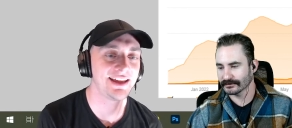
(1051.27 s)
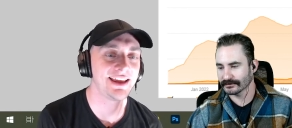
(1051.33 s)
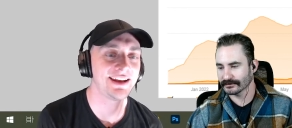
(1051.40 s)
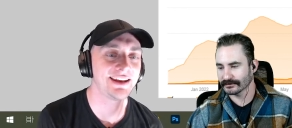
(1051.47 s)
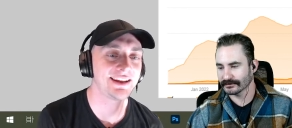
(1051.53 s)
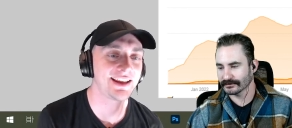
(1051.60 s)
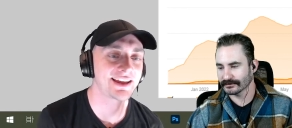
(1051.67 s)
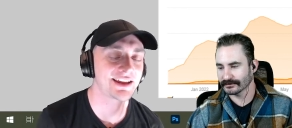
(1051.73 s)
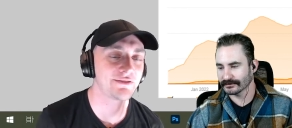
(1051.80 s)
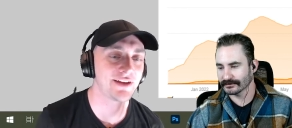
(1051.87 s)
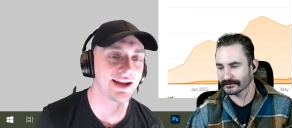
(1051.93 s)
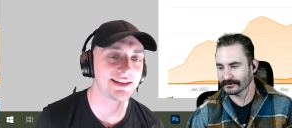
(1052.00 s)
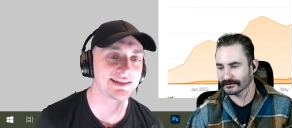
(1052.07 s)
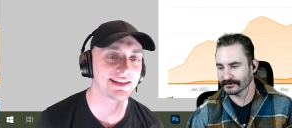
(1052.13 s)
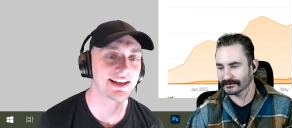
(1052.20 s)
Speaker 1: and like
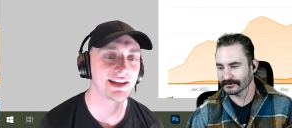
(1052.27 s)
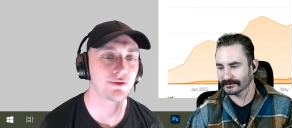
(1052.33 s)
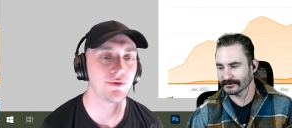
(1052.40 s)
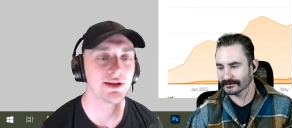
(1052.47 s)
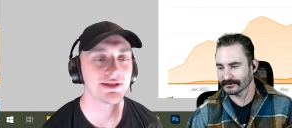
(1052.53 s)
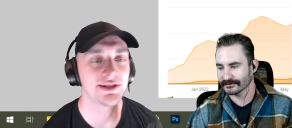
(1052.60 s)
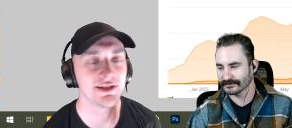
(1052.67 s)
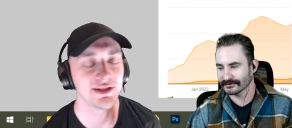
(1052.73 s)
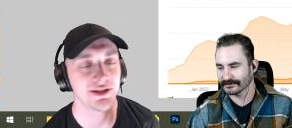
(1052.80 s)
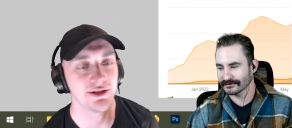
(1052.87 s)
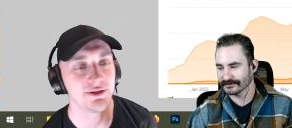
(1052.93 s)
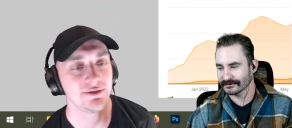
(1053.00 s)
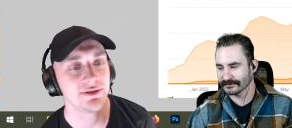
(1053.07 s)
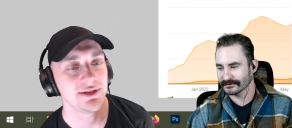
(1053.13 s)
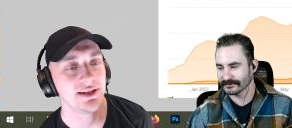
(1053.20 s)
advising like what to
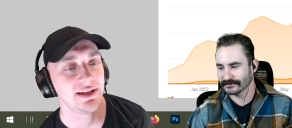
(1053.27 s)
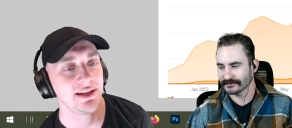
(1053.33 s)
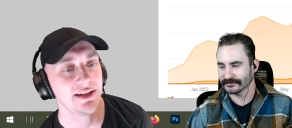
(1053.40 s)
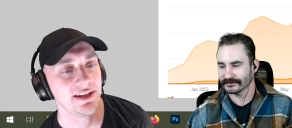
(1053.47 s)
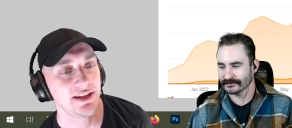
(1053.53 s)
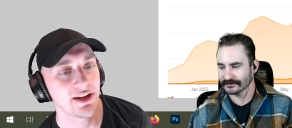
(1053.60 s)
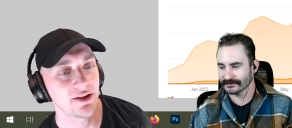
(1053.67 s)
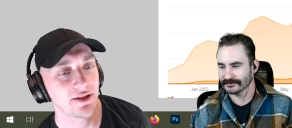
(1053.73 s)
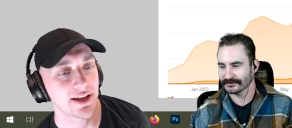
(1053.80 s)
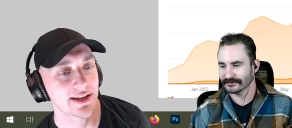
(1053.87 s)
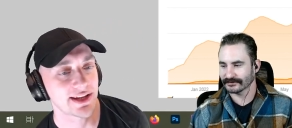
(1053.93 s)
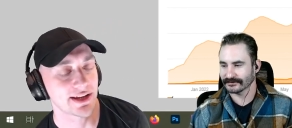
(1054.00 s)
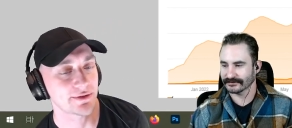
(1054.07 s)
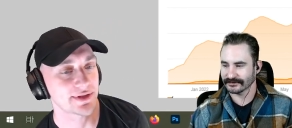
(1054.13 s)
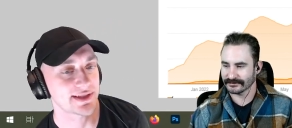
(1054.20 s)
do you know,
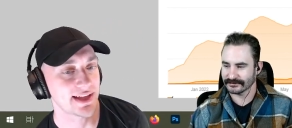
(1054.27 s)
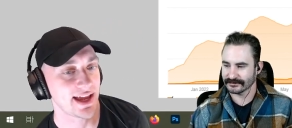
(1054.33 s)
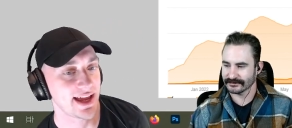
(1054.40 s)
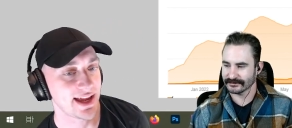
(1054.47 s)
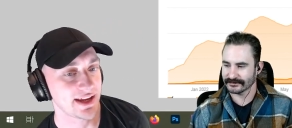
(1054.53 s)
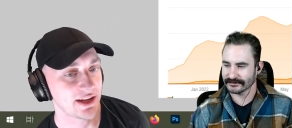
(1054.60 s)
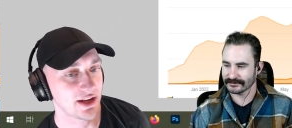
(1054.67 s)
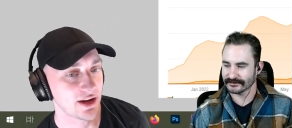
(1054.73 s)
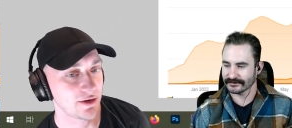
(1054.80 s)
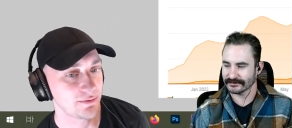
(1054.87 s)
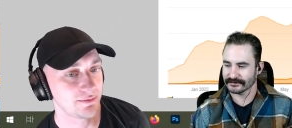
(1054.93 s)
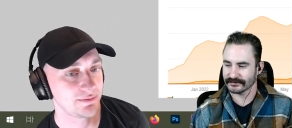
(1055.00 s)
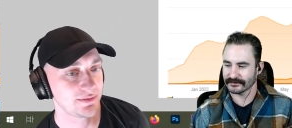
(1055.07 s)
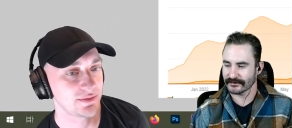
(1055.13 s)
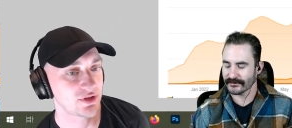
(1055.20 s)
like Nick was saying, you
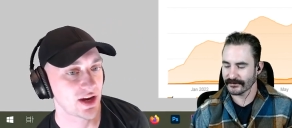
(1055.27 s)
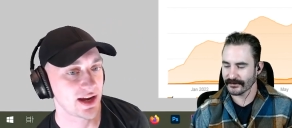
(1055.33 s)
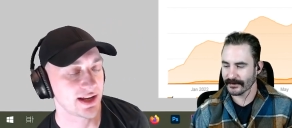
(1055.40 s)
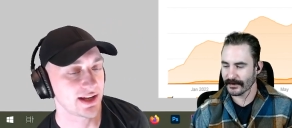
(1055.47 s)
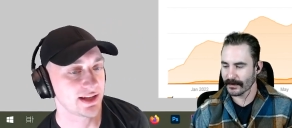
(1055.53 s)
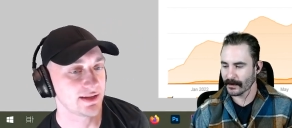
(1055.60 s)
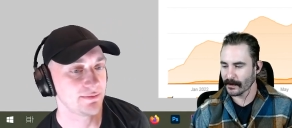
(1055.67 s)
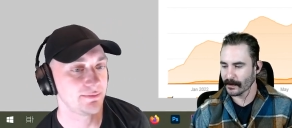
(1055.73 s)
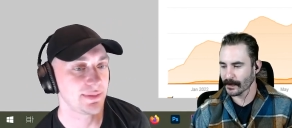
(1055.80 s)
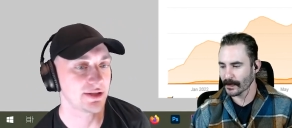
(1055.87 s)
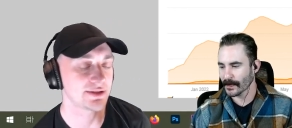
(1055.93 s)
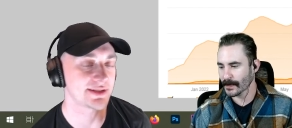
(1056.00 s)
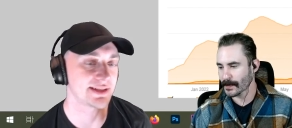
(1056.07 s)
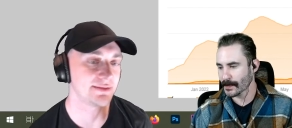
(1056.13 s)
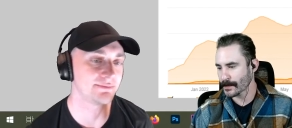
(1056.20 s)
know, trying to
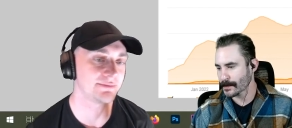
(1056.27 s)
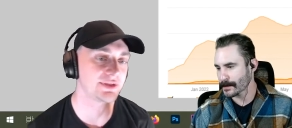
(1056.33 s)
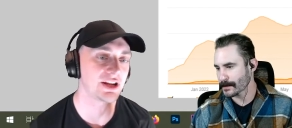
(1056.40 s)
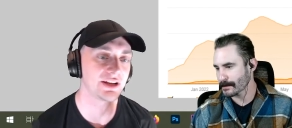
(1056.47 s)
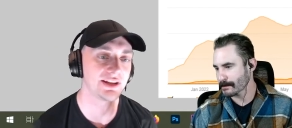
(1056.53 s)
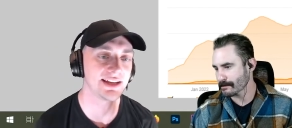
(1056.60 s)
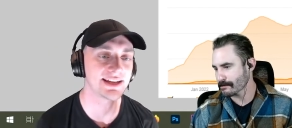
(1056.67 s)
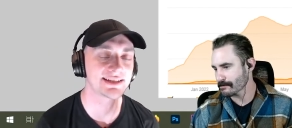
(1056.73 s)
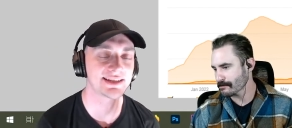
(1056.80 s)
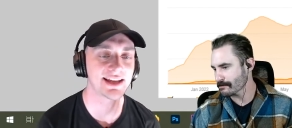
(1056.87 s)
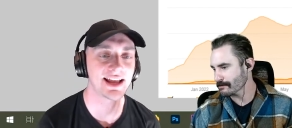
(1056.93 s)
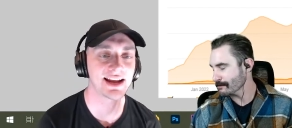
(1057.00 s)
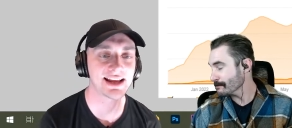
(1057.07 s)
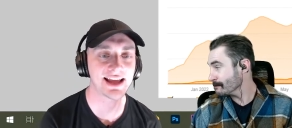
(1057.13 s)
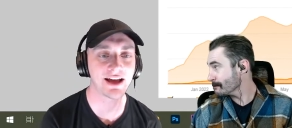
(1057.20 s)
build some good links to
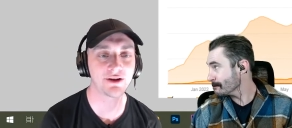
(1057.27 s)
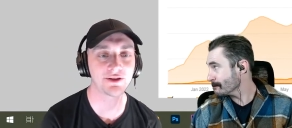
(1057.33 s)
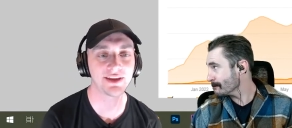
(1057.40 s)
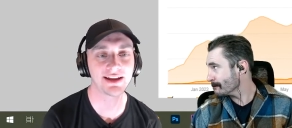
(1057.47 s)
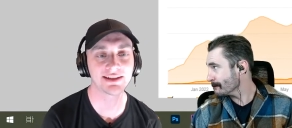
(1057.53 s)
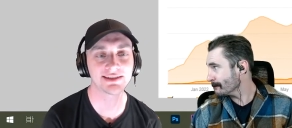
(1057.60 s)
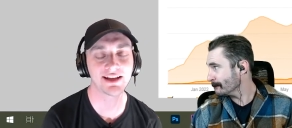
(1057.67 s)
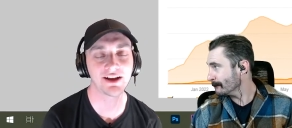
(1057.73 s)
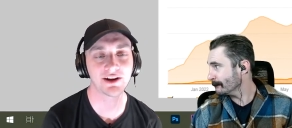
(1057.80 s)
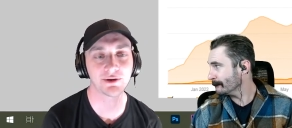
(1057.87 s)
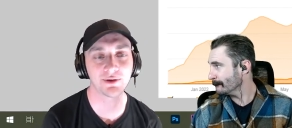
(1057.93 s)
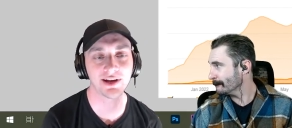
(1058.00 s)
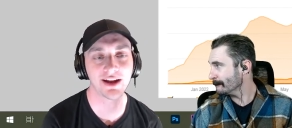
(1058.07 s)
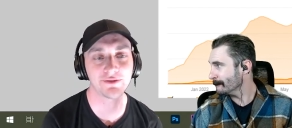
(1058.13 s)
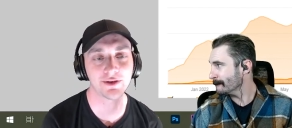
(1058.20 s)
kind of counter things out
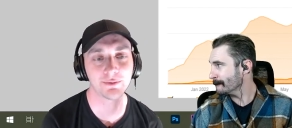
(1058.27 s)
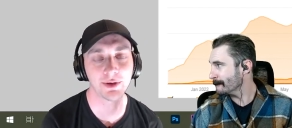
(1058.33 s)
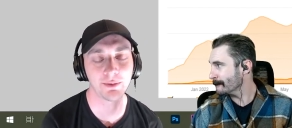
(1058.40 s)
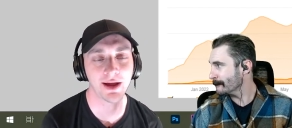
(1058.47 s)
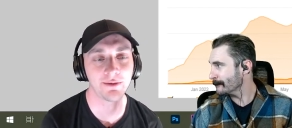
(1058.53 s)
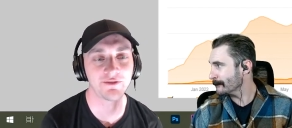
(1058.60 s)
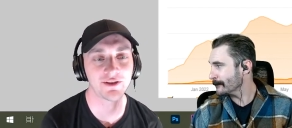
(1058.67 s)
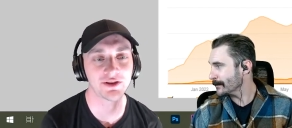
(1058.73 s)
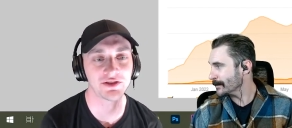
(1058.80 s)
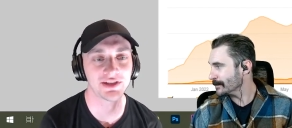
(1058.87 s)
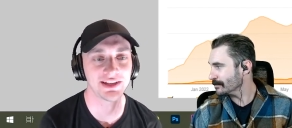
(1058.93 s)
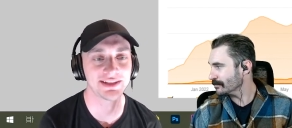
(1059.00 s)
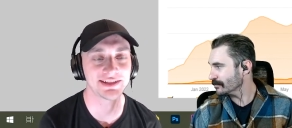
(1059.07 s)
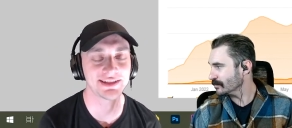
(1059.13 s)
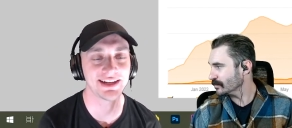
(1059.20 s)
or whatever. But my
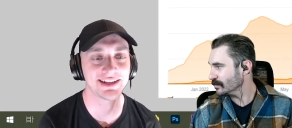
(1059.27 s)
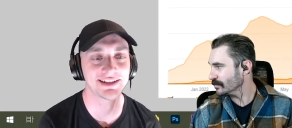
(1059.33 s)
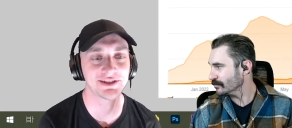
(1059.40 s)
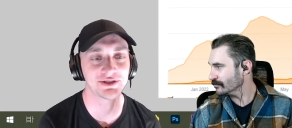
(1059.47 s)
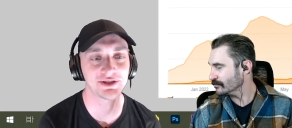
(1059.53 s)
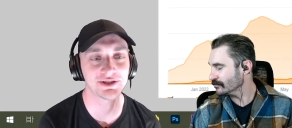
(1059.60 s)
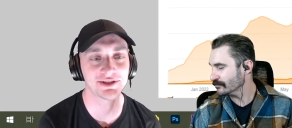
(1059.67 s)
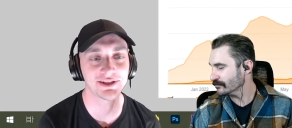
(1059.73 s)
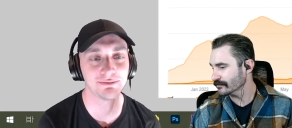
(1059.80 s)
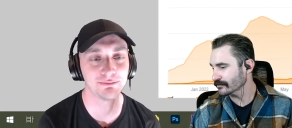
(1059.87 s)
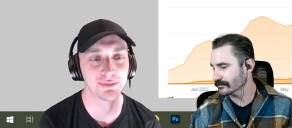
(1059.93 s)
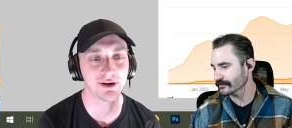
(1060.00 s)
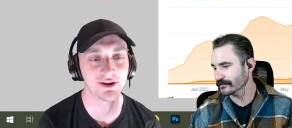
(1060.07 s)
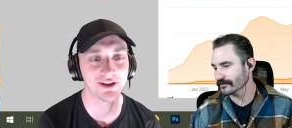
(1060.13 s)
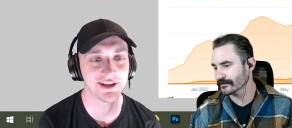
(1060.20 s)
first instinct is just to
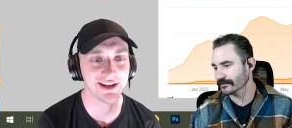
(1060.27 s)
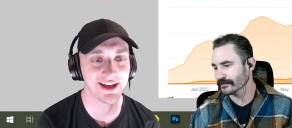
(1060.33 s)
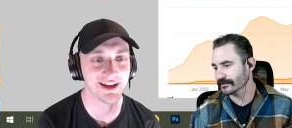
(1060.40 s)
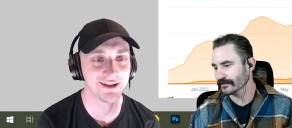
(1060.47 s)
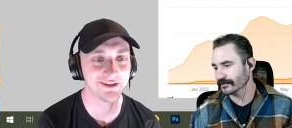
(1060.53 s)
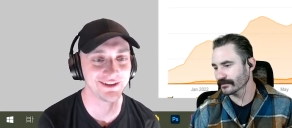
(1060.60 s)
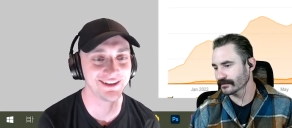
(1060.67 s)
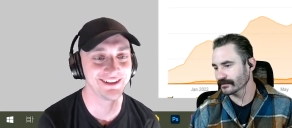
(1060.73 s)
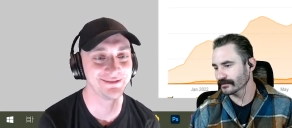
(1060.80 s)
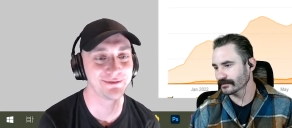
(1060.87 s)
burn it down,